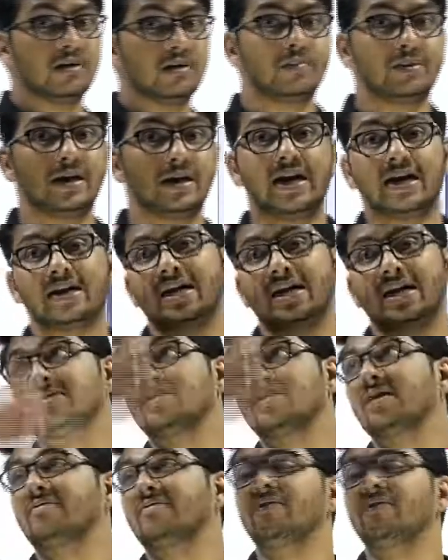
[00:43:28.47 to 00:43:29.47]
Predict is
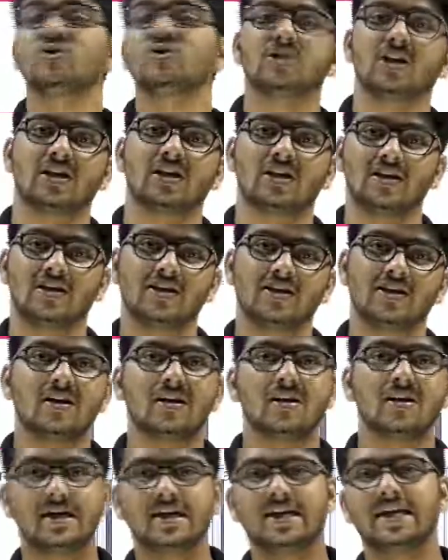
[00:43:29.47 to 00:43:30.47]
in the future.
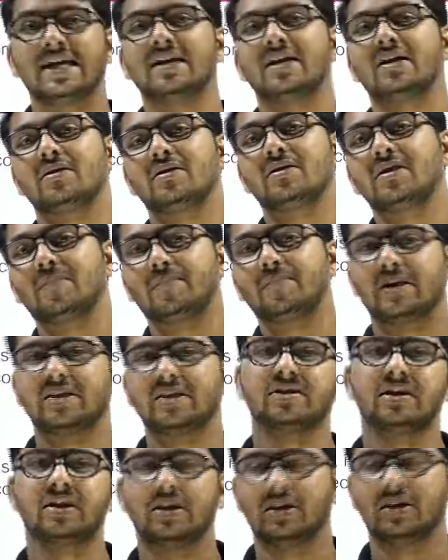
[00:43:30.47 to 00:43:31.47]
Detect is in the
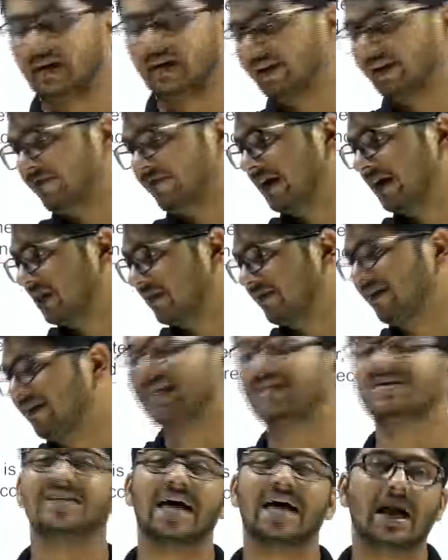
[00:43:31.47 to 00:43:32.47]
present. If earthquake
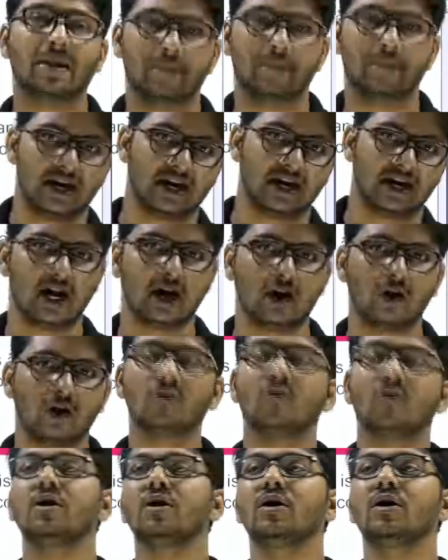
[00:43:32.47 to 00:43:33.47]
is happening
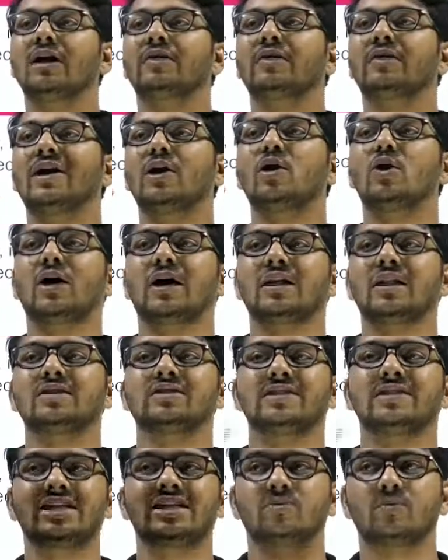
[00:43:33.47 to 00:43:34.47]
now, if I look at the
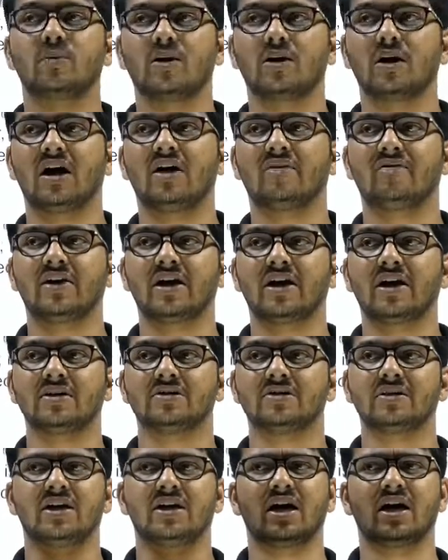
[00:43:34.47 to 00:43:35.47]
seismograph, I can
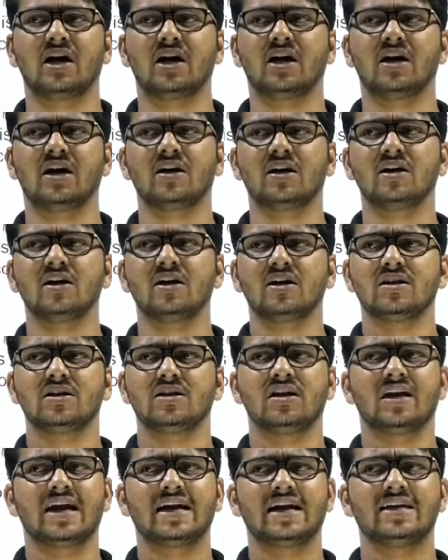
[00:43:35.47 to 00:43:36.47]
say,
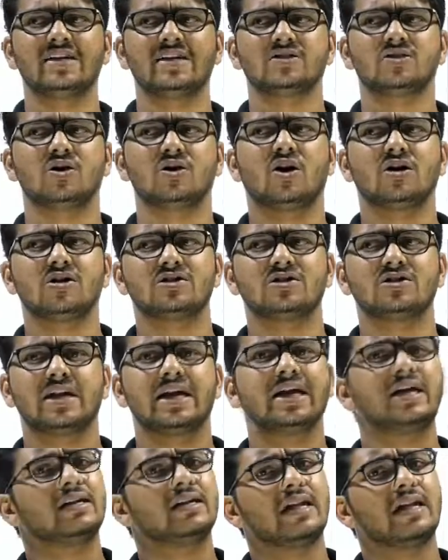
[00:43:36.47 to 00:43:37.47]
the line is not
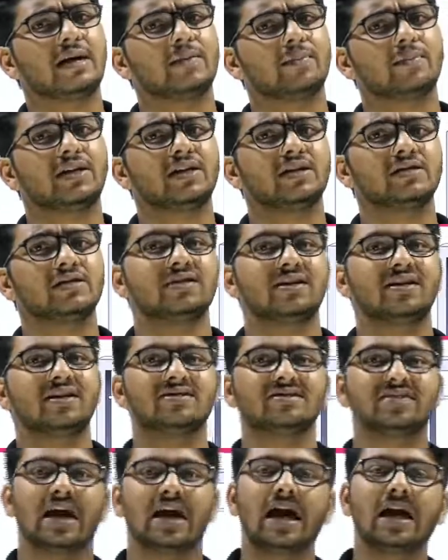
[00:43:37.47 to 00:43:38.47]
straight, that means there
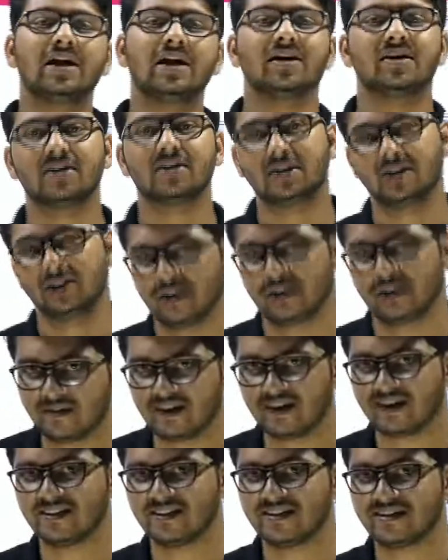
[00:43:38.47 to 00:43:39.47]
is an
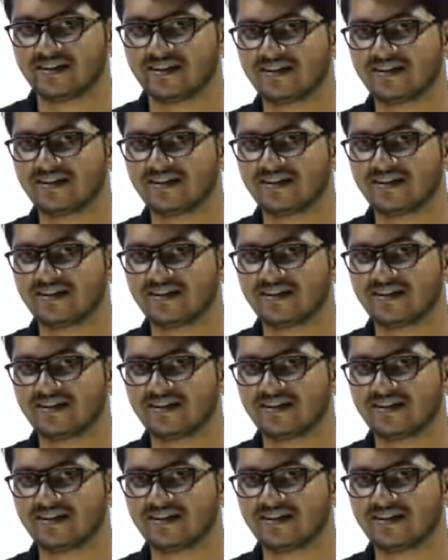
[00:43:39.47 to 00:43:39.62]
earthquake.